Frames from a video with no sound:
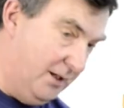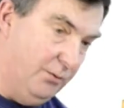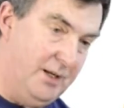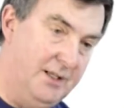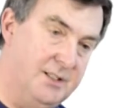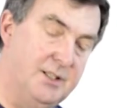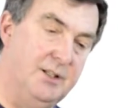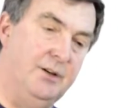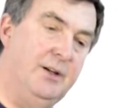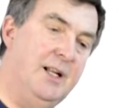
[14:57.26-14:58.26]
what I need to
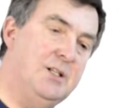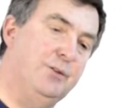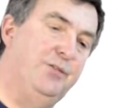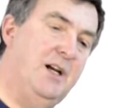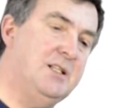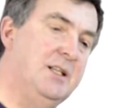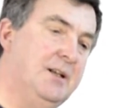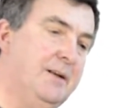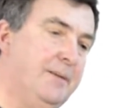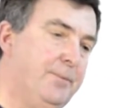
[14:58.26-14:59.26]
do, in actual
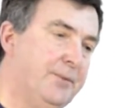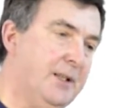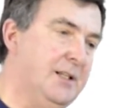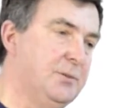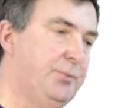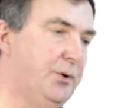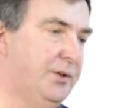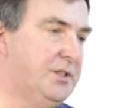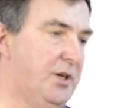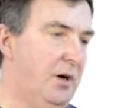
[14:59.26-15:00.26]
fact, is pull
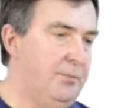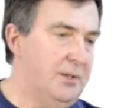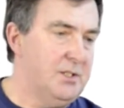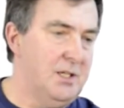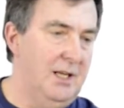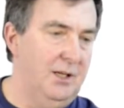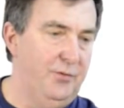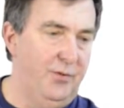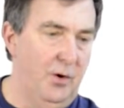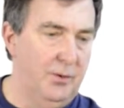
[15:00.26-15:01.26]
the top slightly
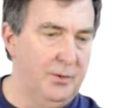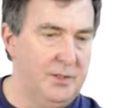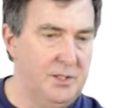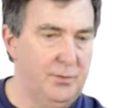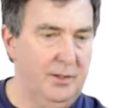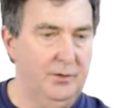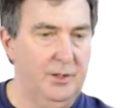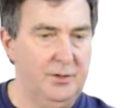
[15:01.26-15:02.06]
forward, which is what I'm going to